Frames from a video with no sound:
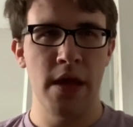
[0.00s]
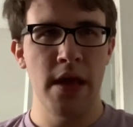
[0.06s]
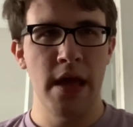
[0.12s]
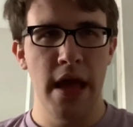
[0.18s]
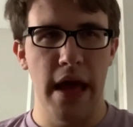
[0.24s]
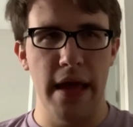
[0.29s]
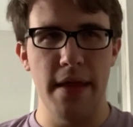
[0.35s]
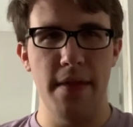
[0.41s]

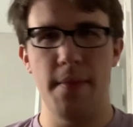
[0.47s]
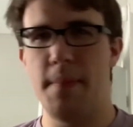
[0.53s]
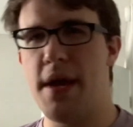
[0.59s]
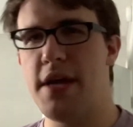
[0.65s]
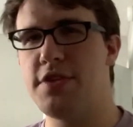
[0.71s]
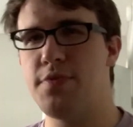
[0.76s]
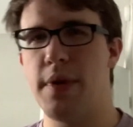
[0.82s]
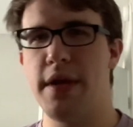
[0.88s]
The
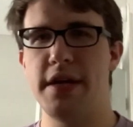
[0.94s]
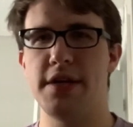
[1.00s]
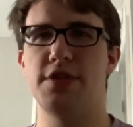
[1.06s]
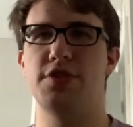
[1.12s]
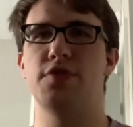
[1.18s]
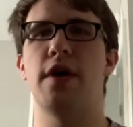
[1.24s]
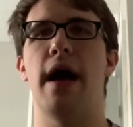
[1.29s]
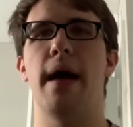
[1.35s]
best way to
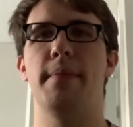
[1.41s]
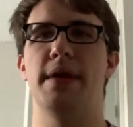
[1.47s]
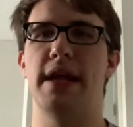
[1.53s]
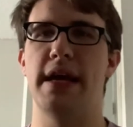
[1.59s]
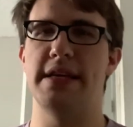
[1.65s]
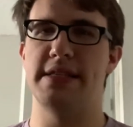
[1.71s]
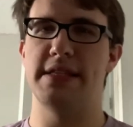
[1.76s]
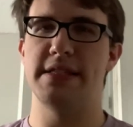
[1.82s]
describe
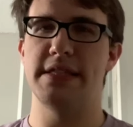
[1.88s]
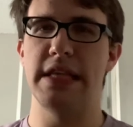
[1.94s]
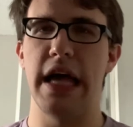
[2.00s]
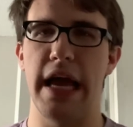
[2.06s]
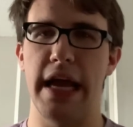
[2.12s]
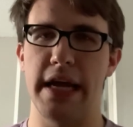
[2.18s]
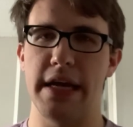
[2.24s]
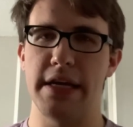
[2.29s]
it is it's
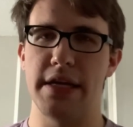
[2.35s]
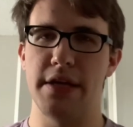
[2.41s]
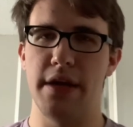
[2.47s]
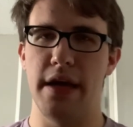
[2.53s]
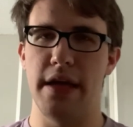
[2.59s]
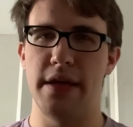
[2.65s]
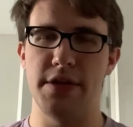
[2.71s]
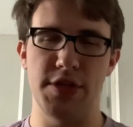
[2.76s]
like
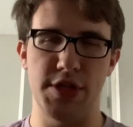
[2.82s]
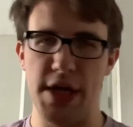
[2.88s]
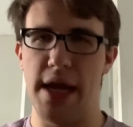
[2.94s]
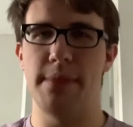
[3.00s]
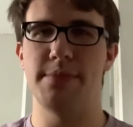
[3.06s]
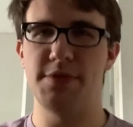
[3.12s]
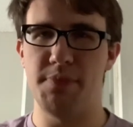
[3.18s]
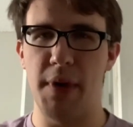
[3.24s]

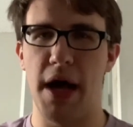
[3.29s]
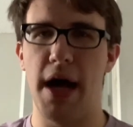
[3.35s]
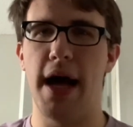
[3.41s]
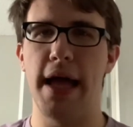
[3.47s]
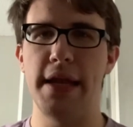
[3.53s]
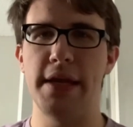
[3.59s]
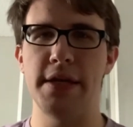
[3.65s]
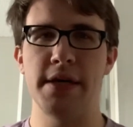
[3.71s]
James
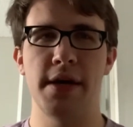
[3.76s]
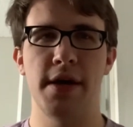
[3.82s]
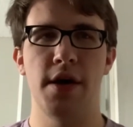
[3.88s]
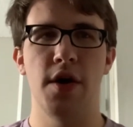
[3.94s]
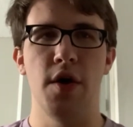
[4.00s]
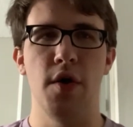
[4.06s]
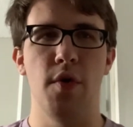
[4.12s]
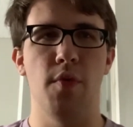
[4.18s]
Bond
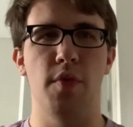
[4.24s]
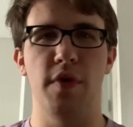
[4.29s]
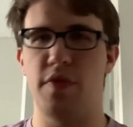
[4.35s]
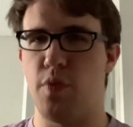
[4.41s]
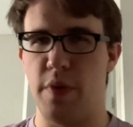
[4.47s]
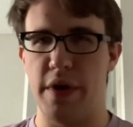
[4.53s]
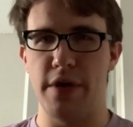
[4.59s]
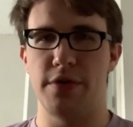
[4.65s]

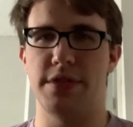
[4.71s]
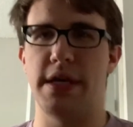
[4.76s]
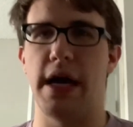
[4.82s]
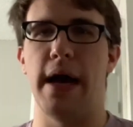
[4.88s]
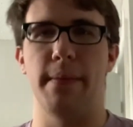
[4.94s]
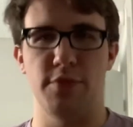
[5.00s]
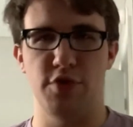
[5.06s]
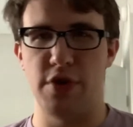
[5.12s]
with weird
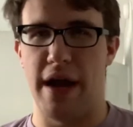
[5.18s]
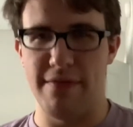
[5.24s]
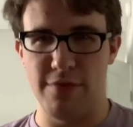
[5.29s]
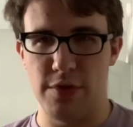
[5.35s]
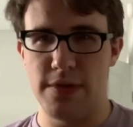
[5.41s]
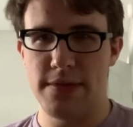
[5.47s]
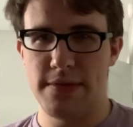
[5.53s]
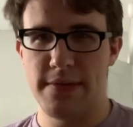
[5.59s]
time
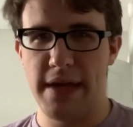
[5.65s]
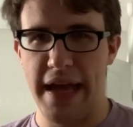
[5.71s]
travel.